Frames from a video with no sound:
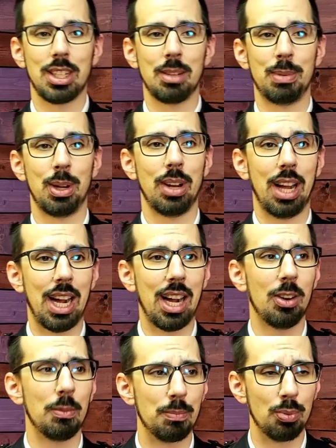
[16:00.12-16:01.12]
about
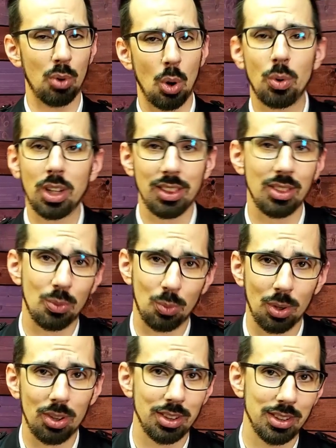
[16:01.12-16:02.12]
how broken the
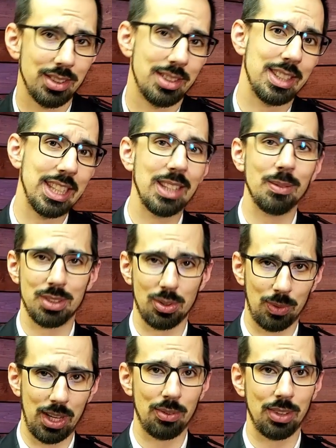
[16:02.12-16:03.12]
world seems
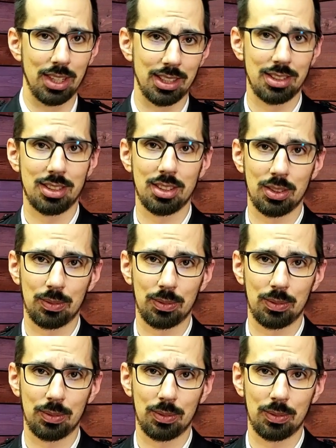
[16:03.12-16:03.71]
around us,